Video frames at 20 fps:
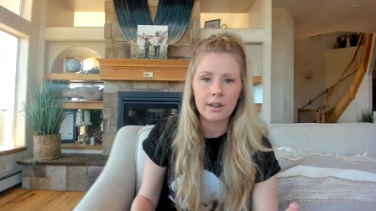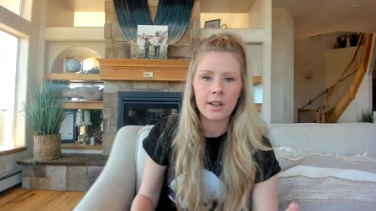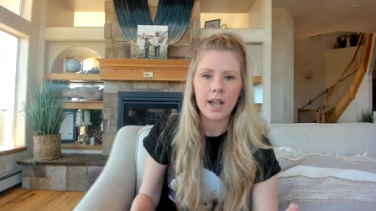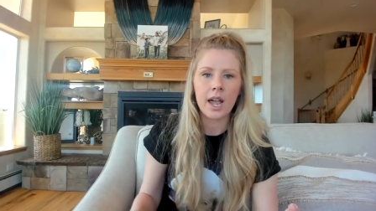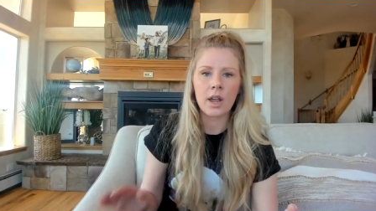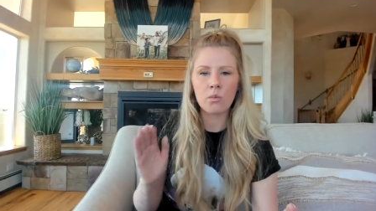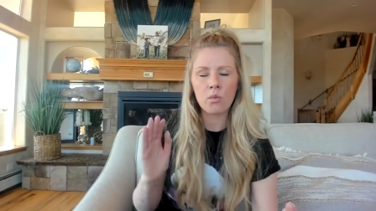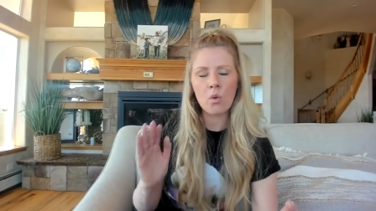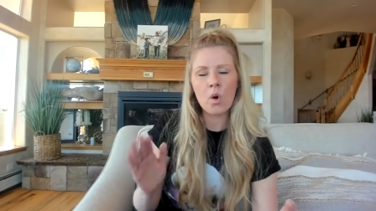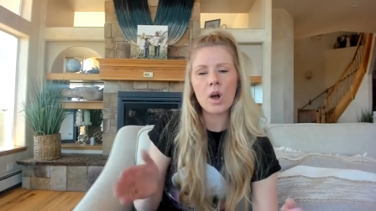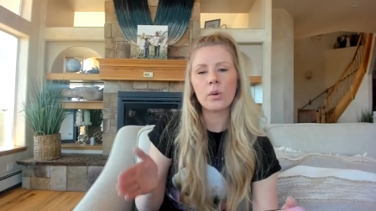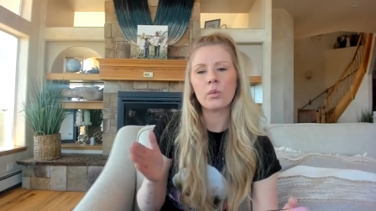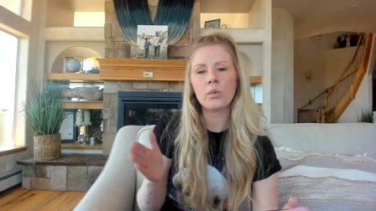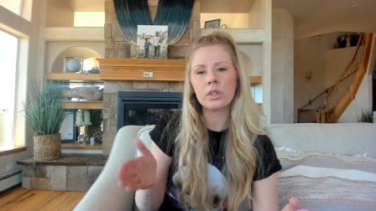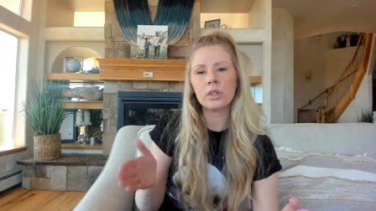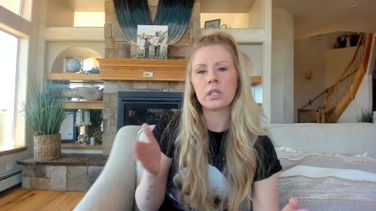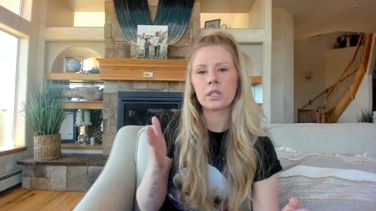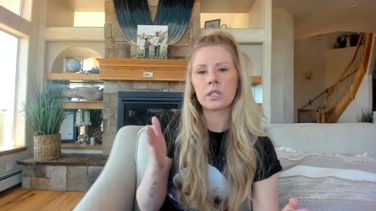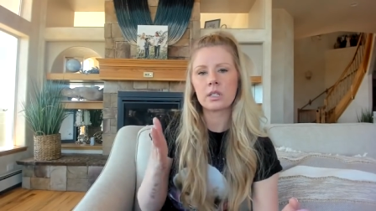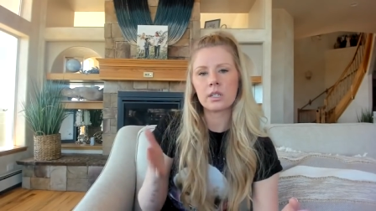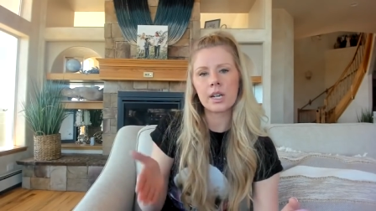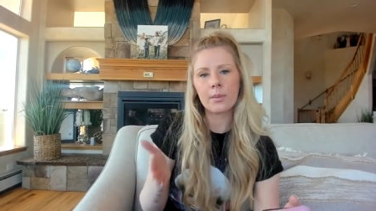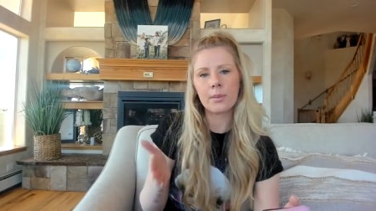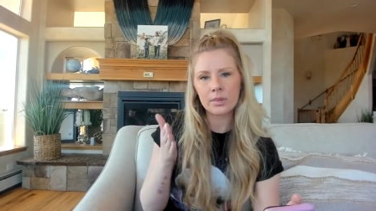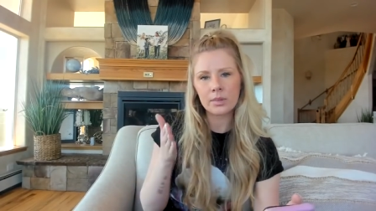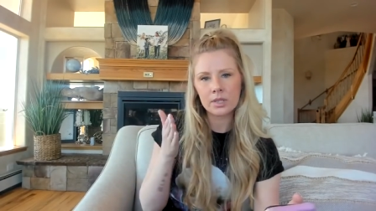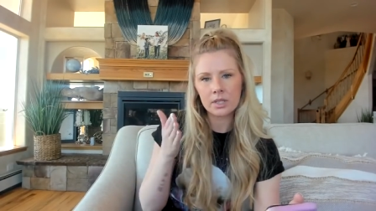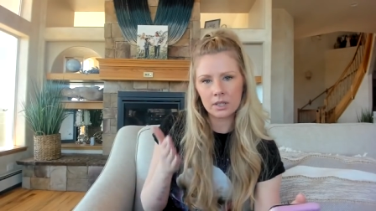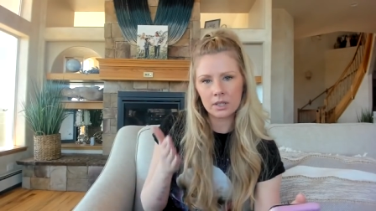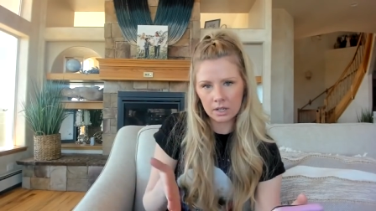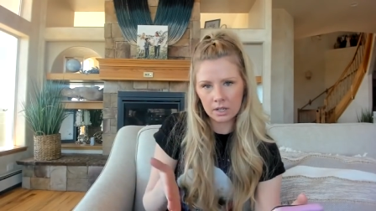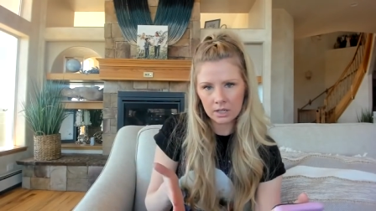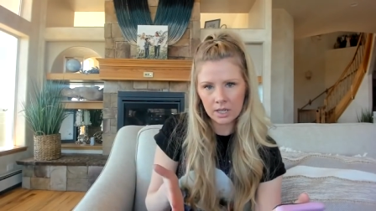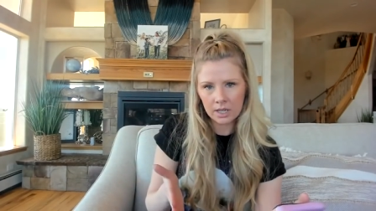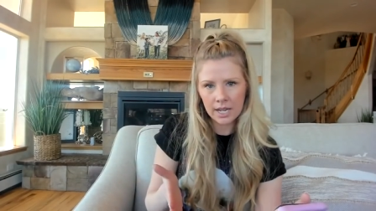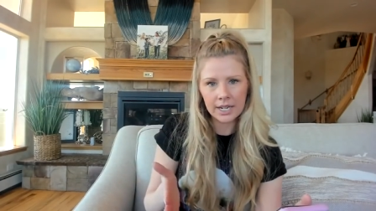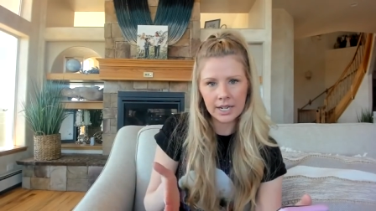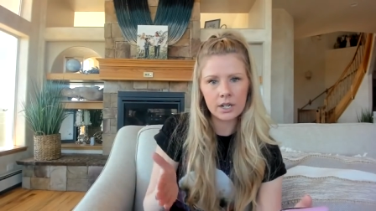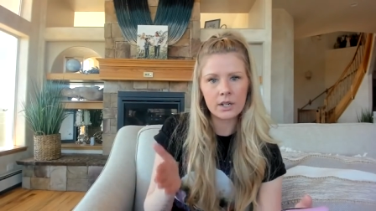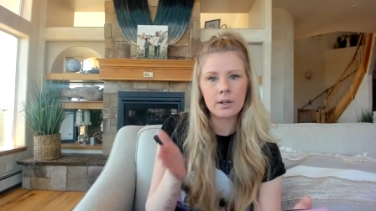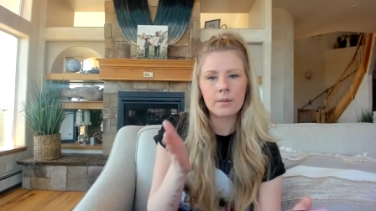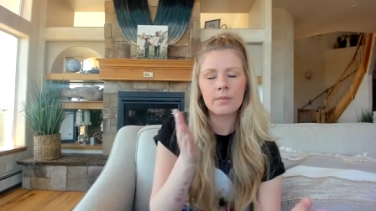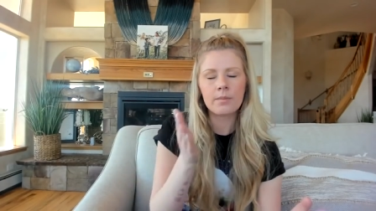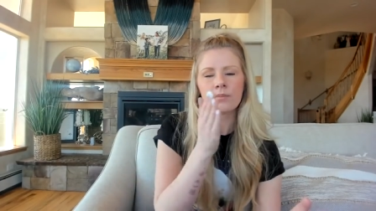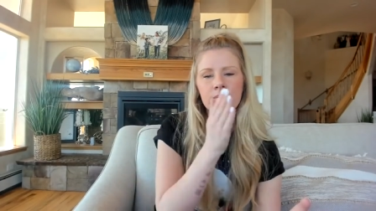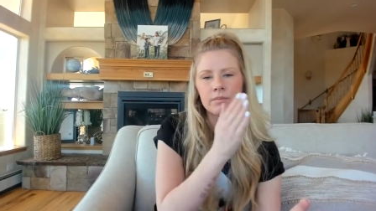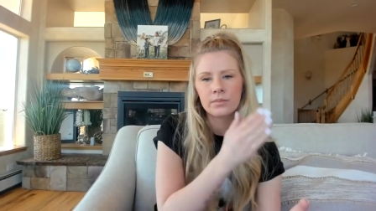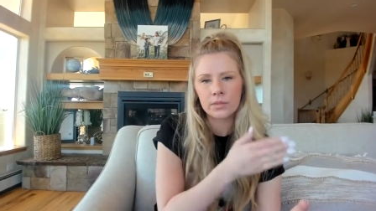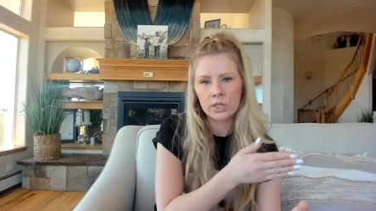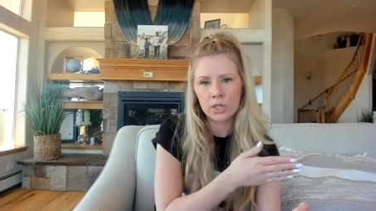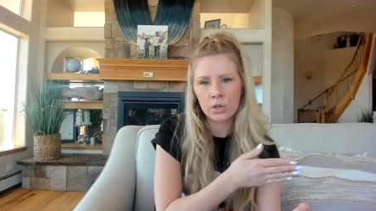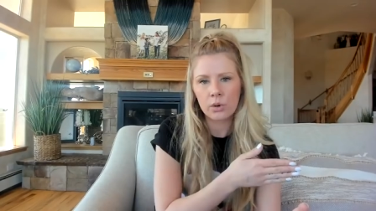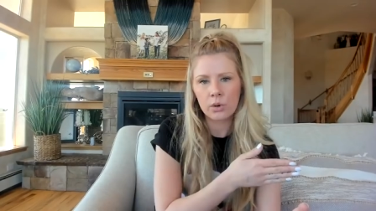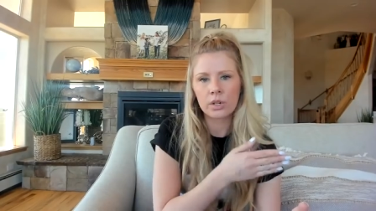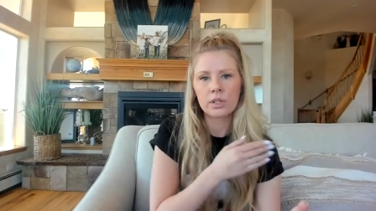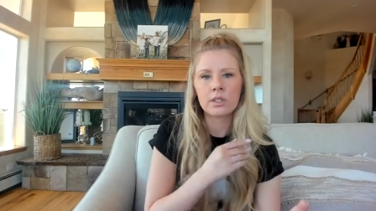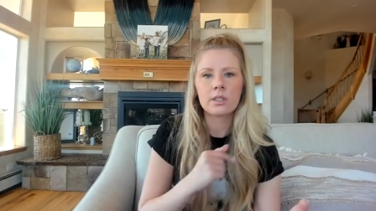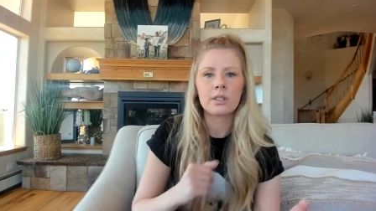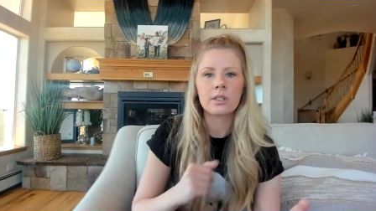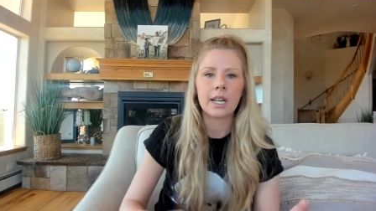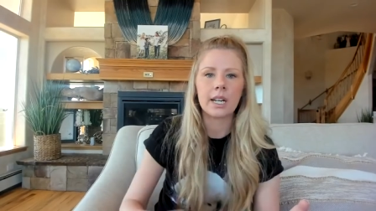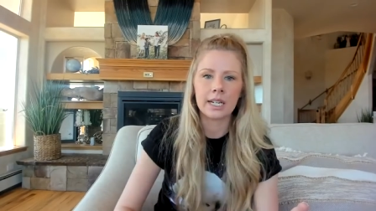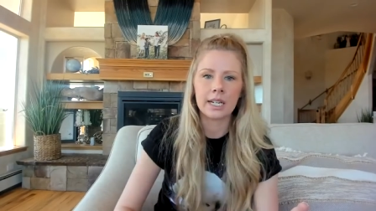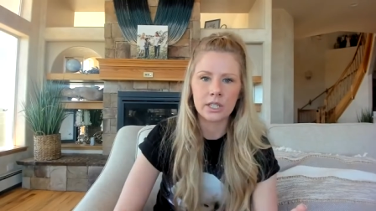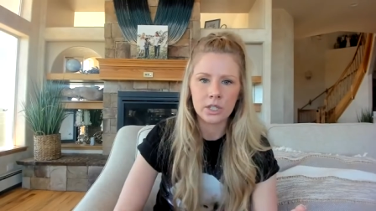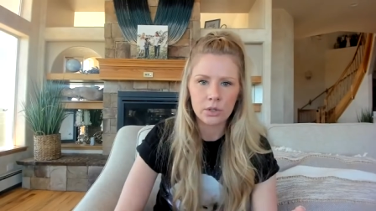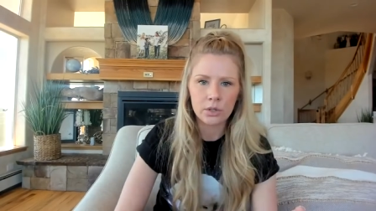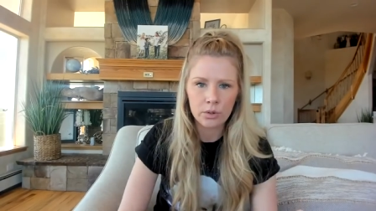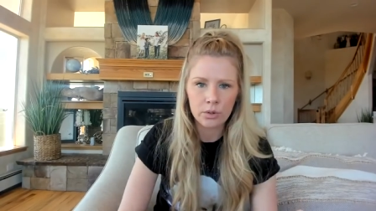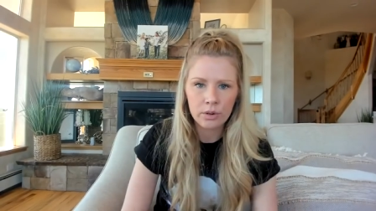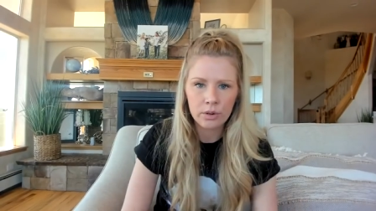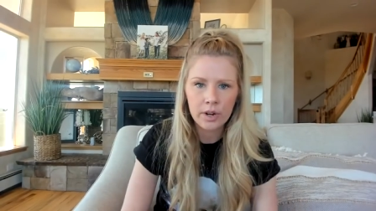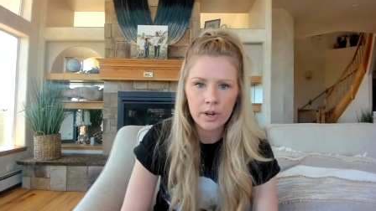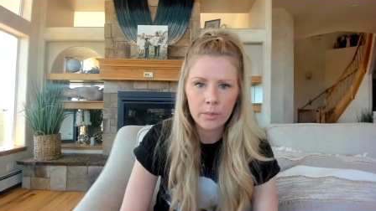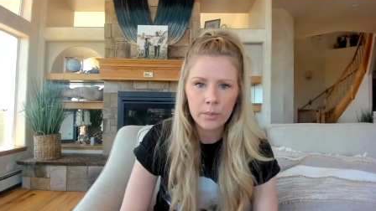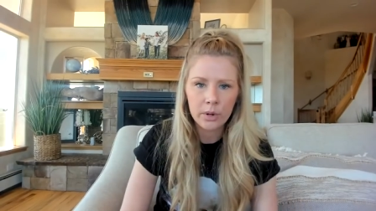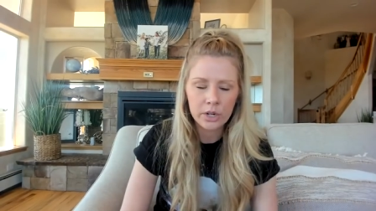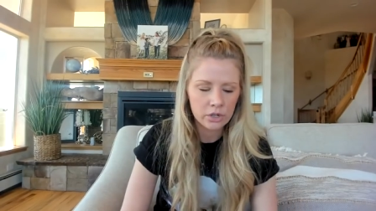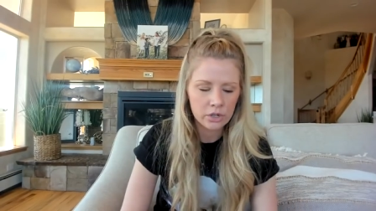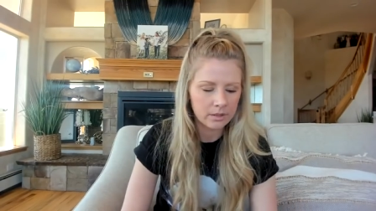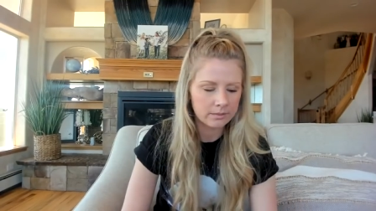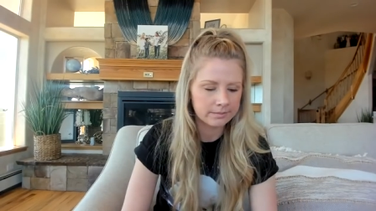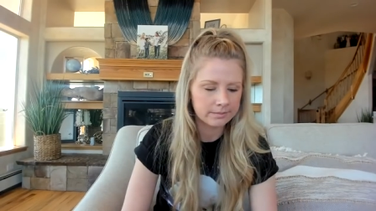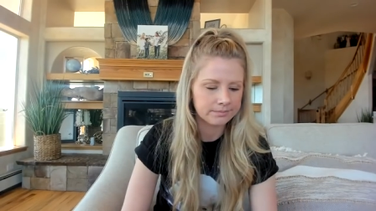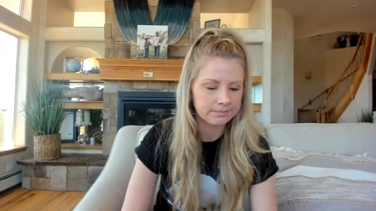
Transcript: And what would the steps look like towards getting into a new vibration?